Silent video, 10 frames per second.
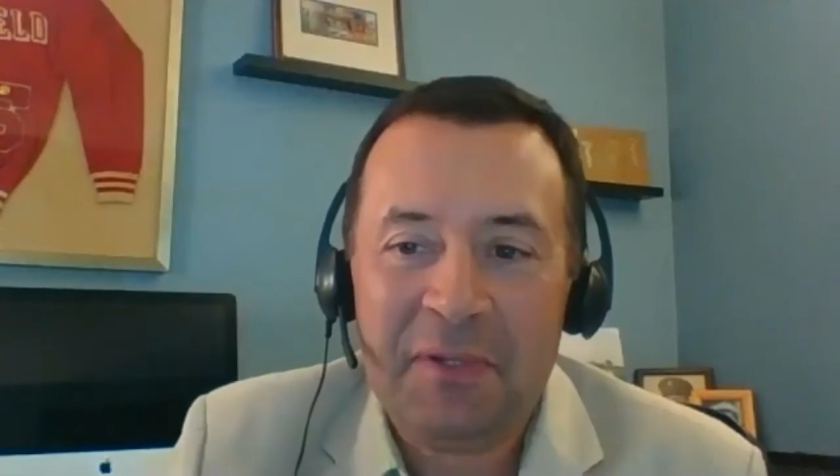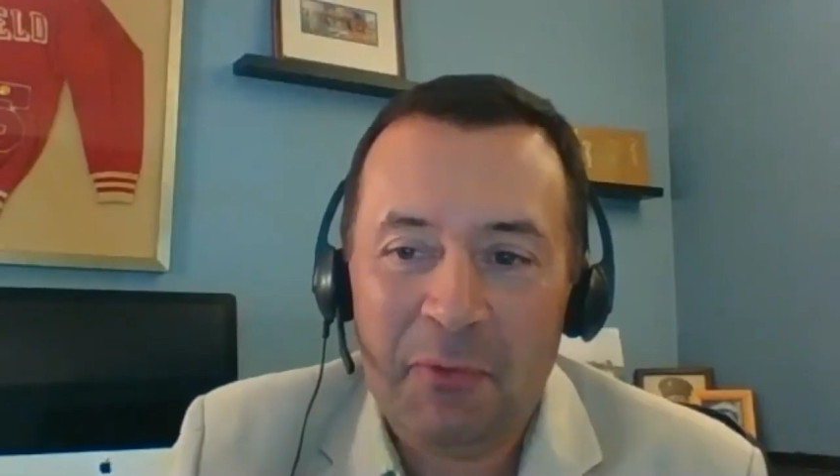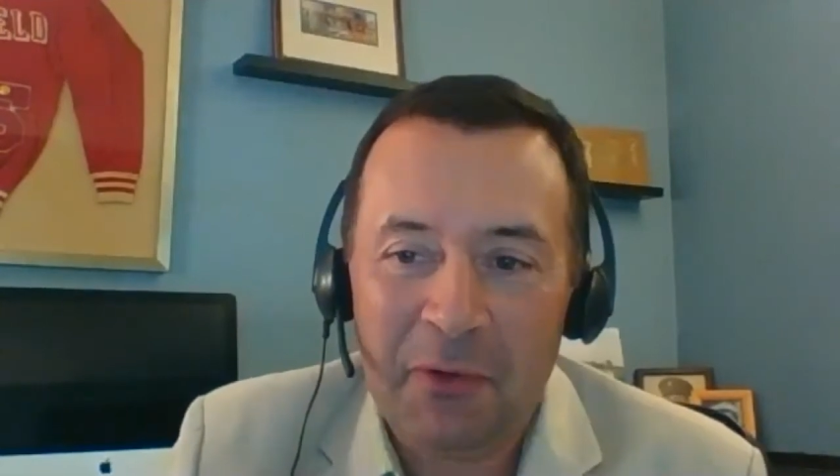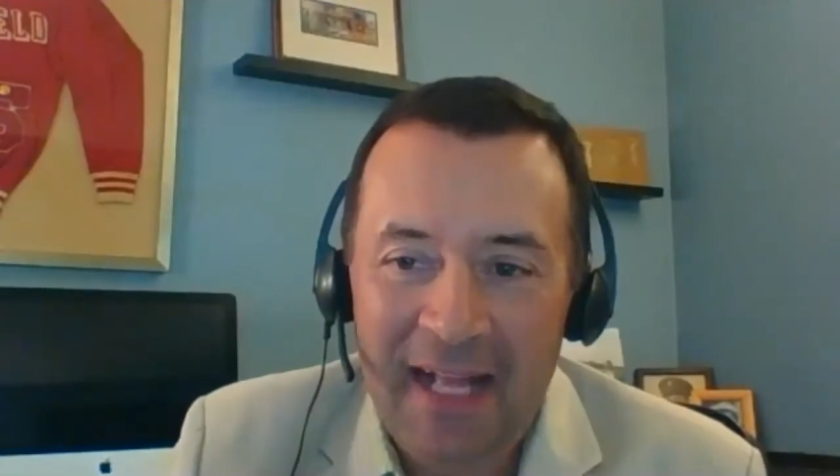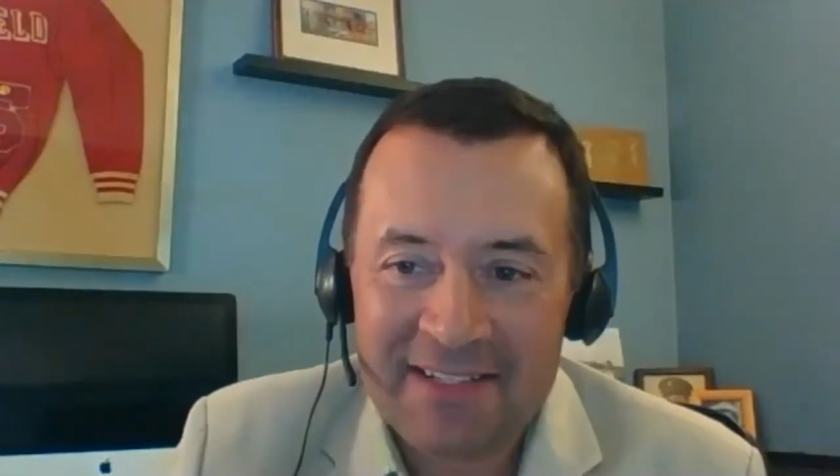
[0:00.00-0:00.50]

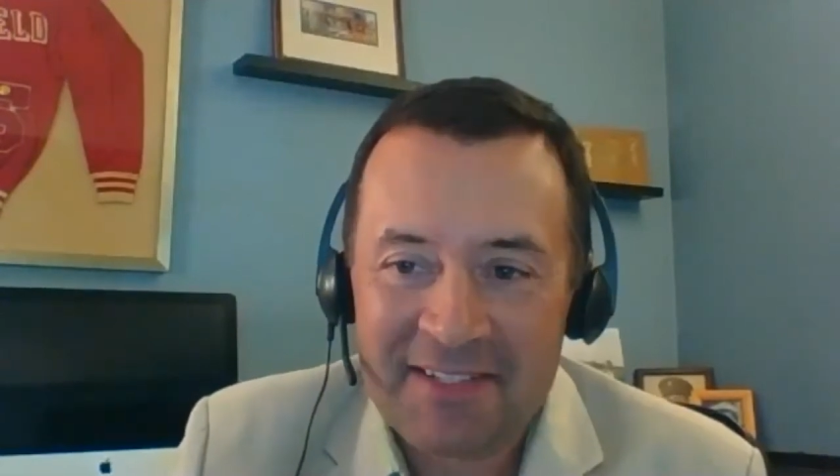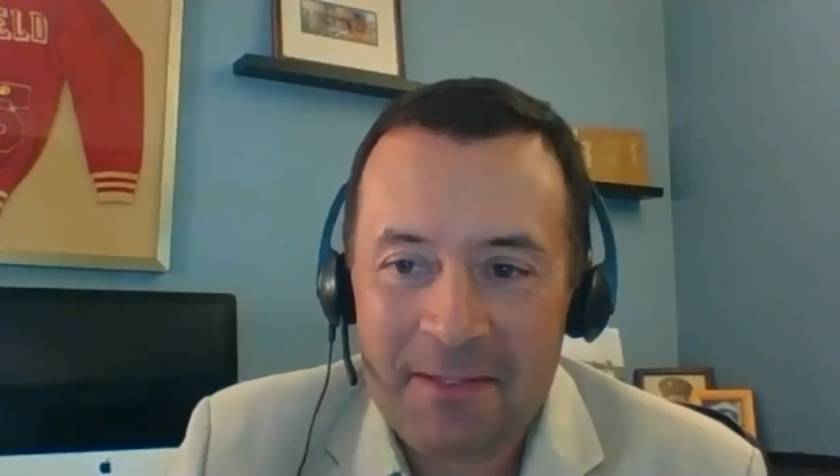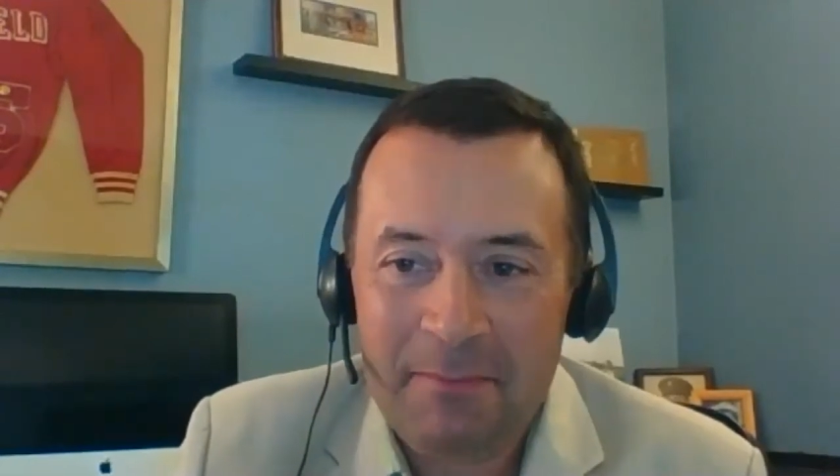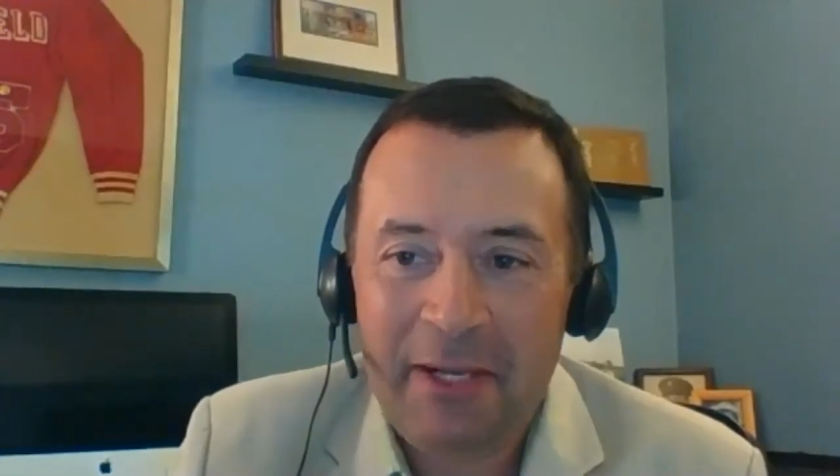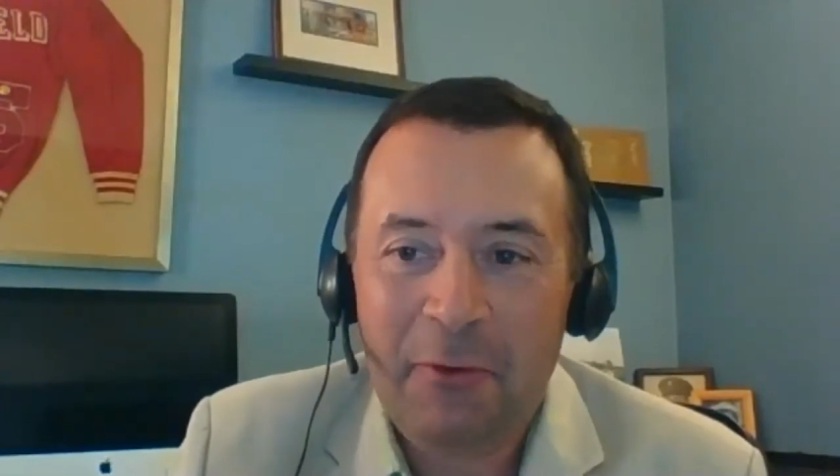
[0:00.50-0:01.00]
Board asks the
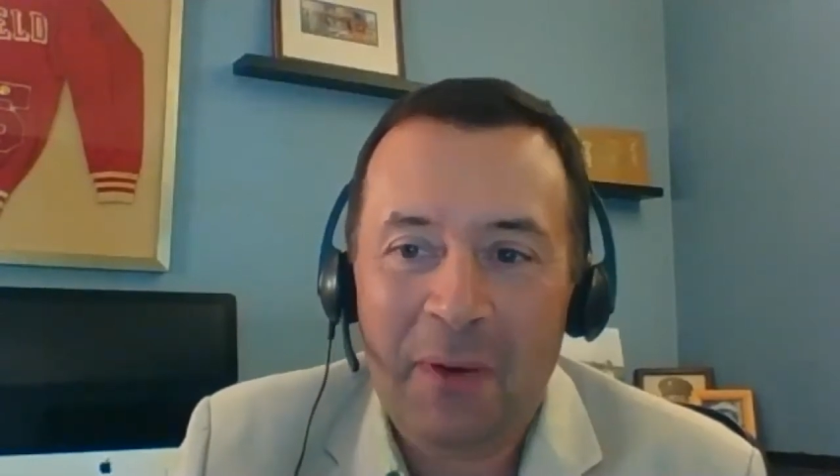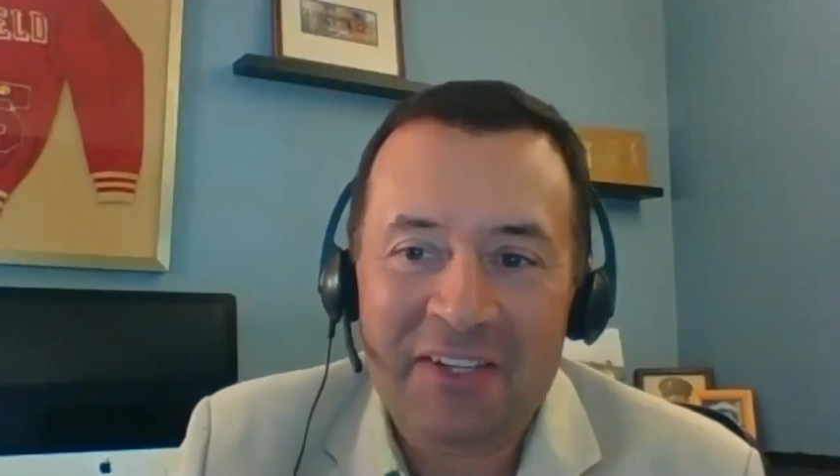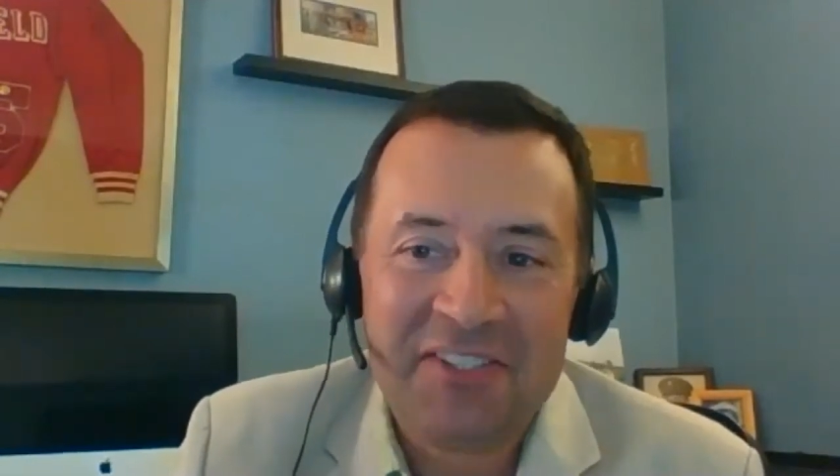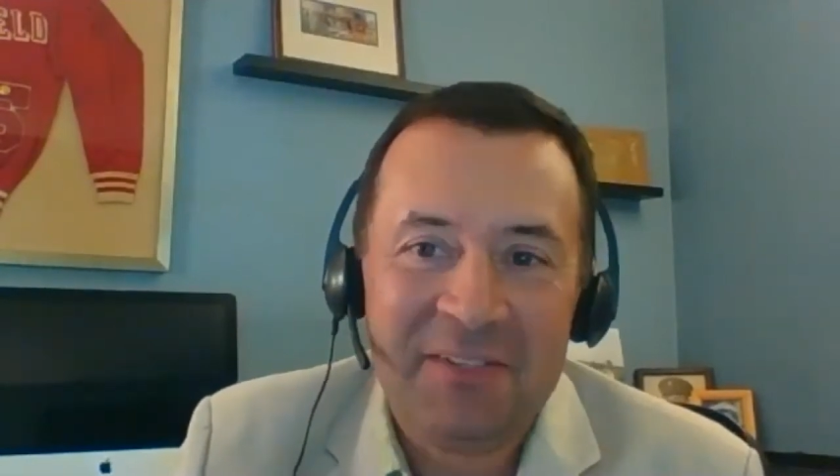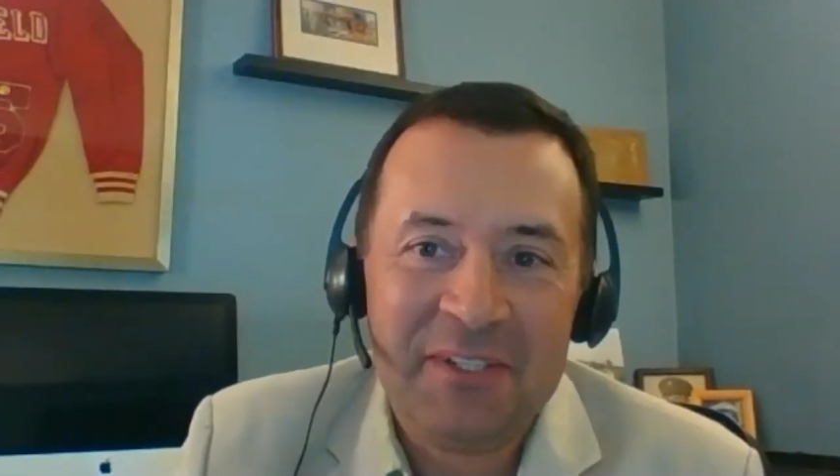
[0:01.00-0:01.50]
big
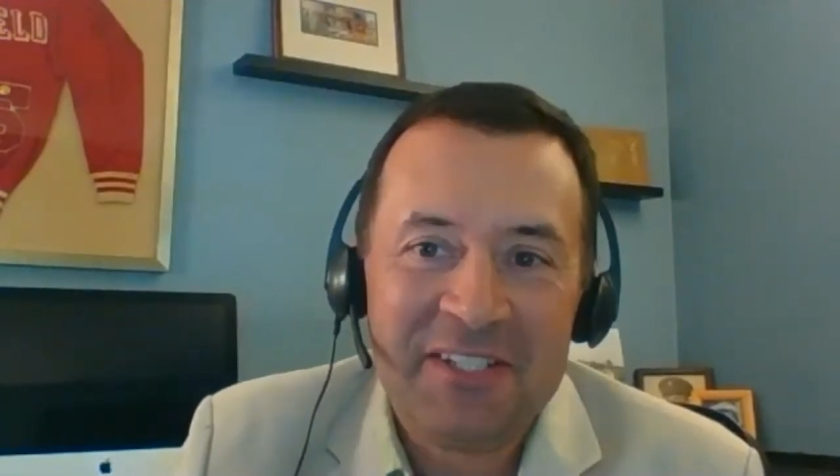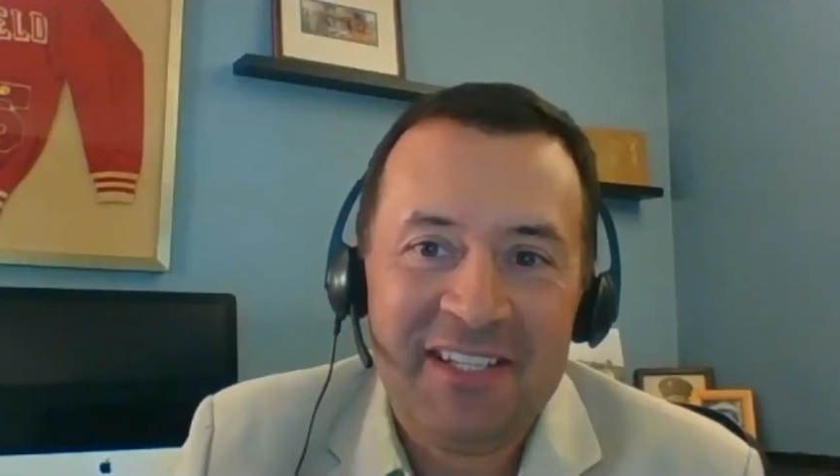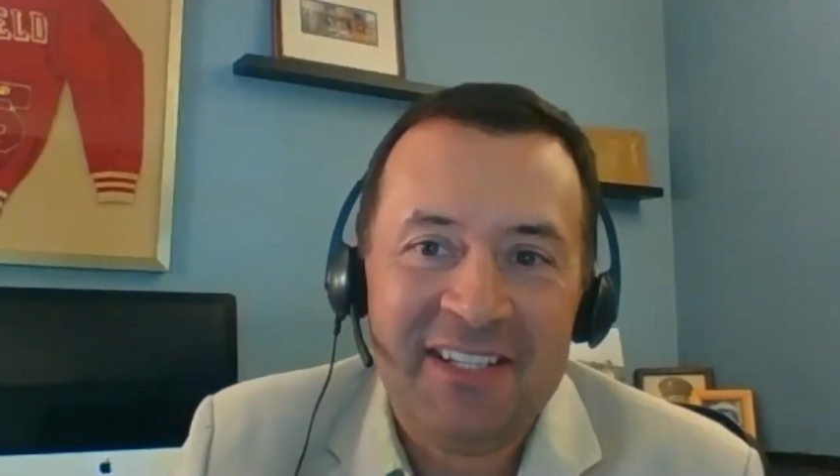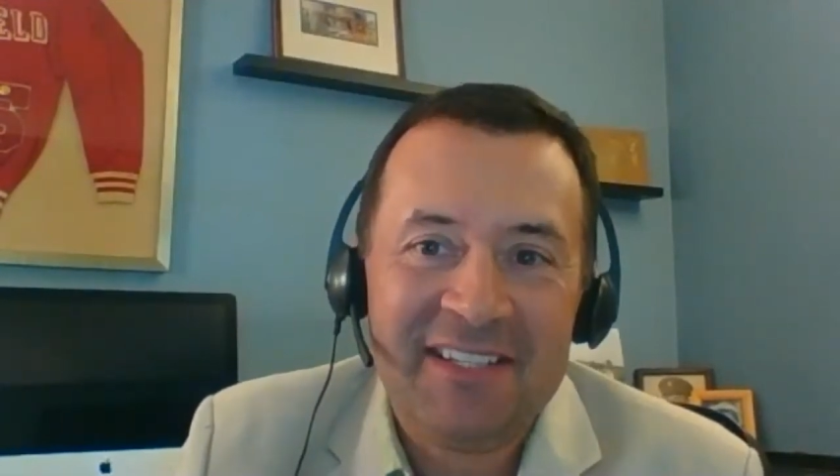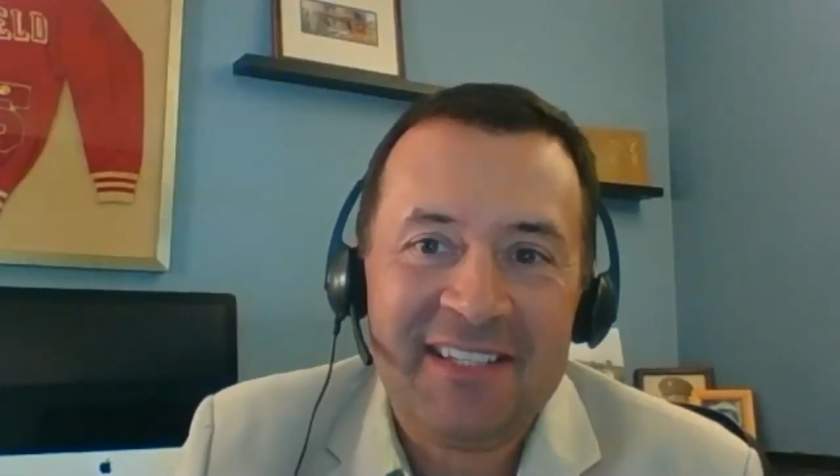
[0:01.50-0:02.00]
question, which
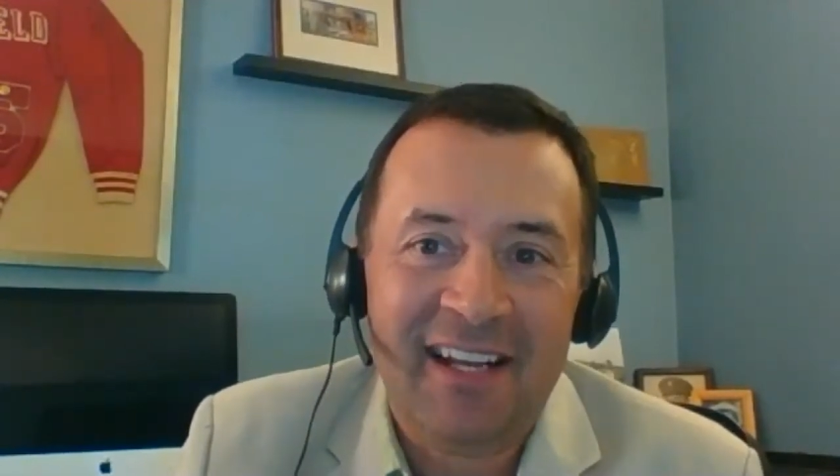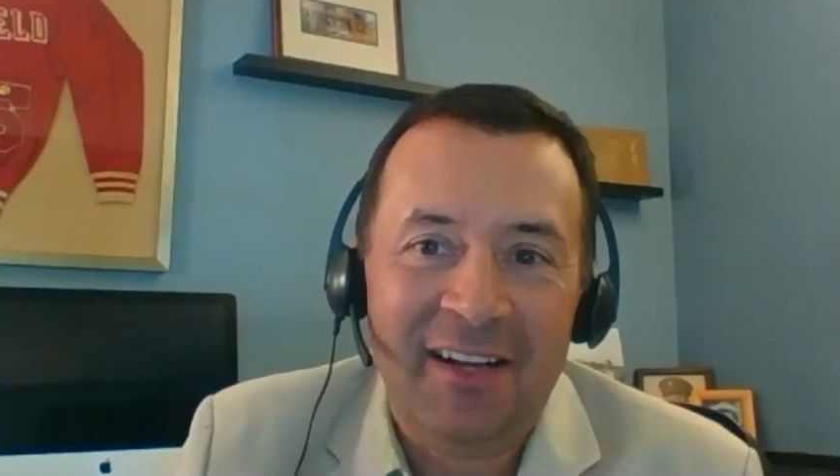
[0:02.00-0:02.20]
is,